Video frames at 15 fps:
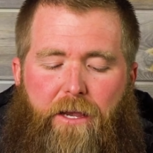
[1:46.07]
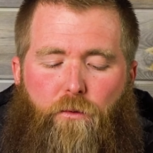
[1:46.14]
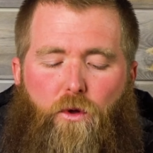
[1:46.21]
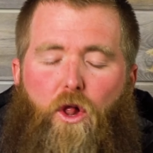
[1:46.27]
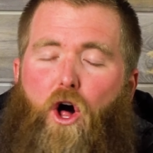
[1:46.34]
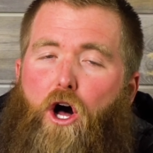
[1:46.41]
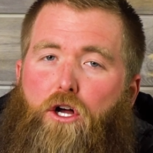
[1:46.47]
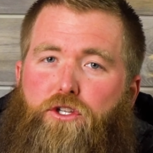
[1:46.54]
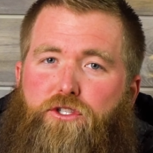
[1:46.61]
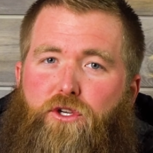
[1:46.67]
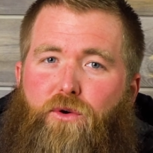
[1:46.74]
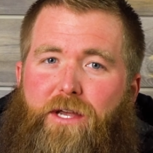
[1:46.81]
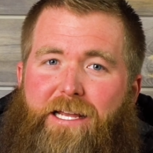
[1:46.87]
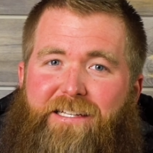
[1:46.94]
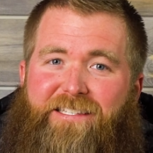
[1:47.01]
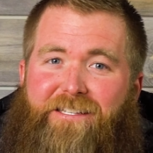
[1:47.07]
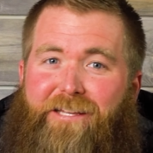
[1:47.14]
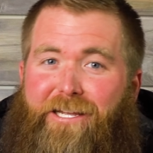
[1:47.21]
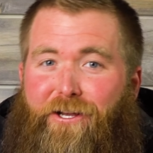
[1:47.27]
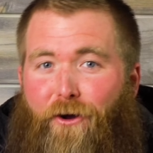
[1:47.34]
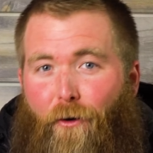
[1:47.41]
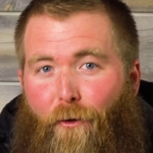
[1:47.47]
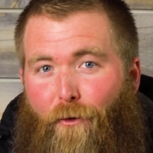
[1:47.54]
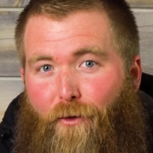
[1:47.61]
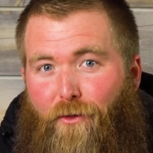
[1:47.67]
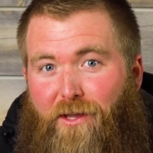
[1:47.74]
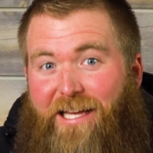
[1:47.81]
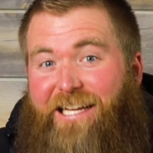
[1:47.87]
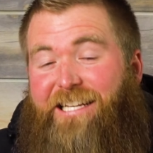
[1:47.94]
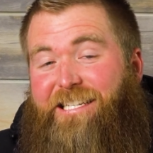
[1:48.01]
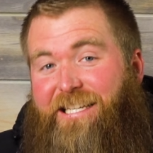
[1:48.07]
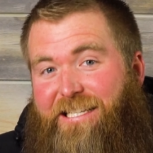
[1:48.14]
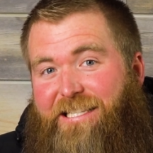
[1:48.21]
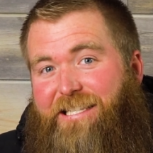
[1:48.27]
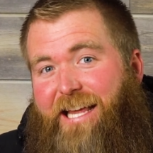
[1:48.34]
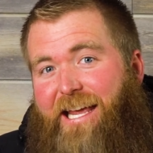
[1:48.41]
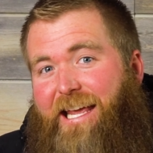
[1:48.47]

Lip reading: It will also insulate cold to stay